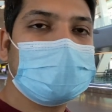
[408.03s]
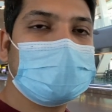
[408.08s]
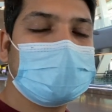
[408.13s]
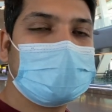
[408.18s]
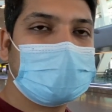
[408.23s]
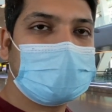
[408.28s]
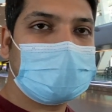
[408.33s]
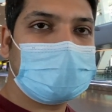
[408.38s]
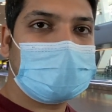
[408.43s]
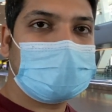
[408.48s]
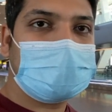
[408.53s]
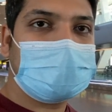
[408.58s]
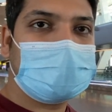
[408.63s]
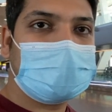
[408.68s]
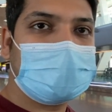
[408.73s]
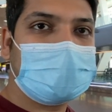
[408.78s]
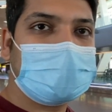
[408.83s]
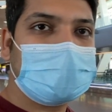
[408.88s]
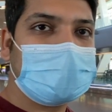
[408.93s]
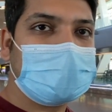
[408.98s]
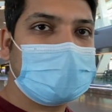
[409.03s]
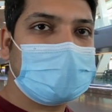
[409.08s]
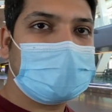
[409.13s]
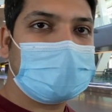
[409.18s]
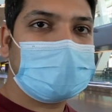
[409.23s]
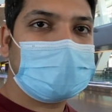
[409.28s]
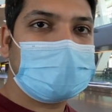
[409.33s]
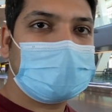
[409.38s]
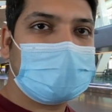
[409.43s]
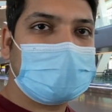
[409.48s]

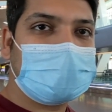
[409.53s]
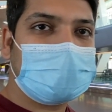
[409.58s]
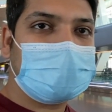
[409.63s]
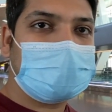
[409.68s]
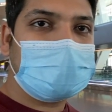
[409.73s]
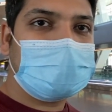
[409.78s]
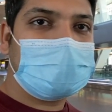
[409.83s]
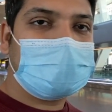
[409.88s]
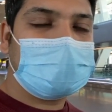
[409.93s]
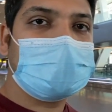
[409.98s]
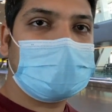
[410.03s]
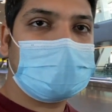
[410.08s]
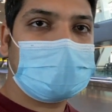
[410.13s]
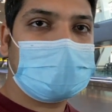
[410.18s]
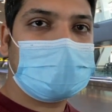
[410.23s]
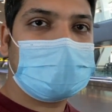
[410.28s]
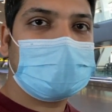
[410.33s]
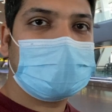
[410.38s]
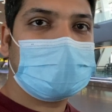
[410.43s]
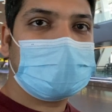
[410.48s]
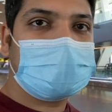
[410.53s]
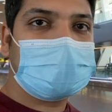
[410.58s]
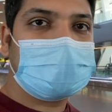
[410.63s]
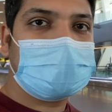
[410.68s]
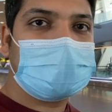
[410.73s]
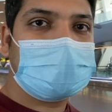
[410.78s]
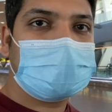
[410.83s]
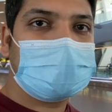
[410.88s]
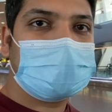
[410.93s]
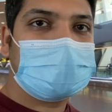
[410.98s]

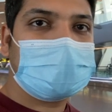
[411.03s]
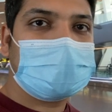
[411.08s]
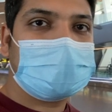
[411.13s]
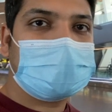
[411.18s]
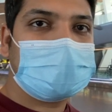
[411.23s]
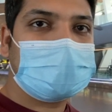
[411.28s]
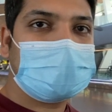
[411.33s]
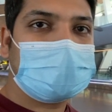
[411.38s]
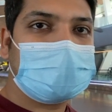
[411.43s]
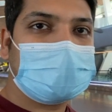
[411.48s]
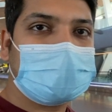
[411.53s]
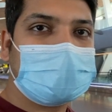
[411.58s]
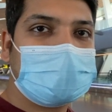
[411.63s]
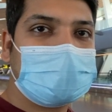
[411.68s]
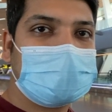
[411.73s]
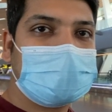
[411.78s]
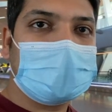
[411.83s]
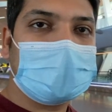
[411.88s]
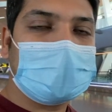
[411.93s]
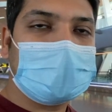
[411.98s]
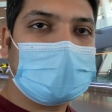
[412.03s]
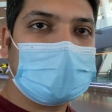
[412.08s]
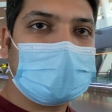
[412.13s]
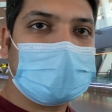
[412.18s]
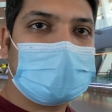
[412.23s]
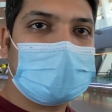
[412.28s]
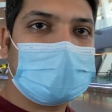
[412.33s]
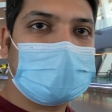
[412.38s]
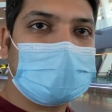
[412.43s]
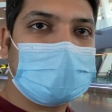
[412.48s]

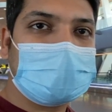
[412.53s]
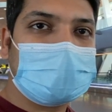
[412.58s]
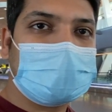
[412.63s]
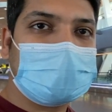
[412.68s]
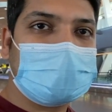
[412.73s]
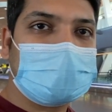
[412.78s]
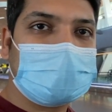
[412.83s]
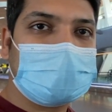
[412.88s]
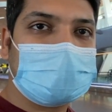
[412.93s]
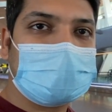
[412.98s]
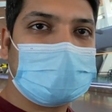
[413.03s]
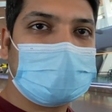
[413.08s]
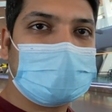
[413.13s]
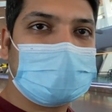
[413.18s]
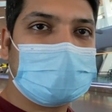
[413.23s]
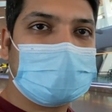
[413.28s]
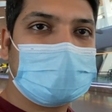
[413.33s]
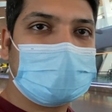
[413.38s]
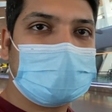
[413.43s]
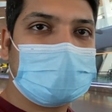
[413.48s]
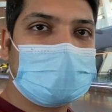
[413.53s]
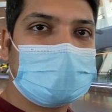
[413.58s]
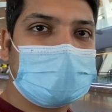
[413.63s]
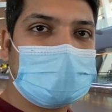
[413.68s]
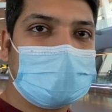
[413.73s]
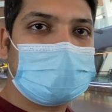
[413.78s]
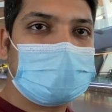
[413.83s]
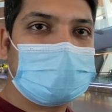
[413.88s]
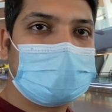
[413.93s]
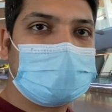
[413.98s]

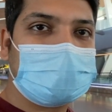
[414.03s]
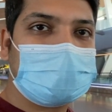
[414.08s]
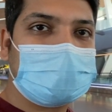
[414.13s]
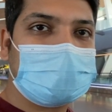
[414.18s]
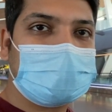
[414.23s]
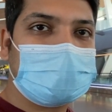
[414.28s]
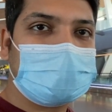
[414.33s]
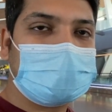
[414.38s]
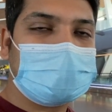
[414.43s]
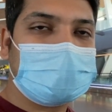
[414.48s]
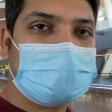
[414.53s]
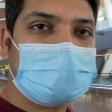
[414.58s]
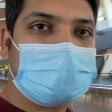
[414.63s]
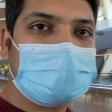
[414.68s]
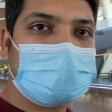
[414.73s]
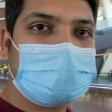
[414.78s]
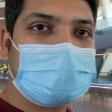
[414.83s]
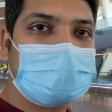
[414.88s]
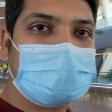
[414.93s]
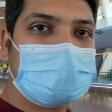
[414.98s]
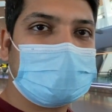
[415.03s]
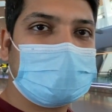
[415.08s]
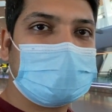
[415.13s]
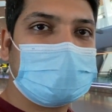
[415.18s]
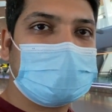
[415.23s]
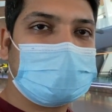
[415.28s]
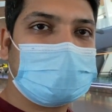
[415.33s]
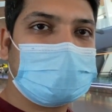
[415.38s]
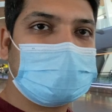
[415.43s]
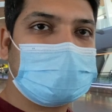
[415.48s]

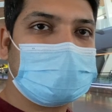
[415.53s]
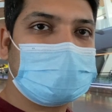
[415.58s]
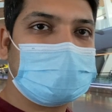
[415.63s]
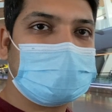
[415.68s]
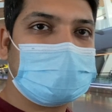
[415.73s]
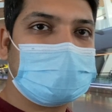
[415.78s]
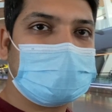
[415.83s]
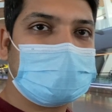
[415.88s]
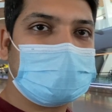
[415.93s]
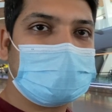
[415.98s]
[no speech]